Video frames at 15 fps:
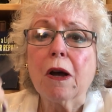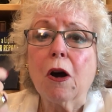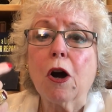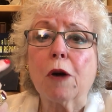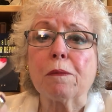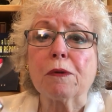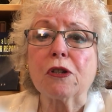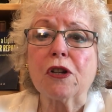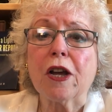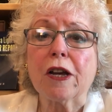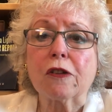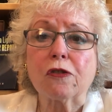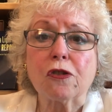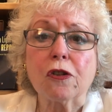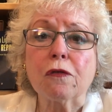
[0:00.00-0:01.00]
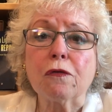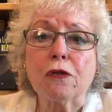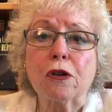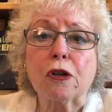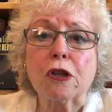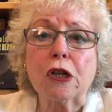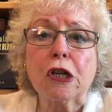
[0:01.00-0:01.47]
our protection for
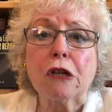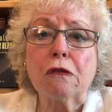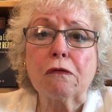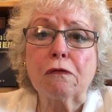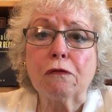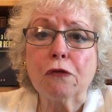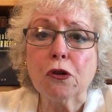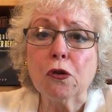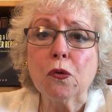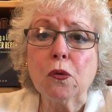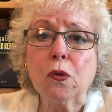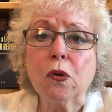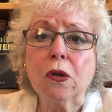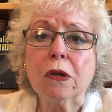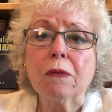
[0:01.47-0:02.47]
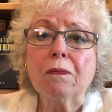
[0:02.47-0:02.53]
clean food,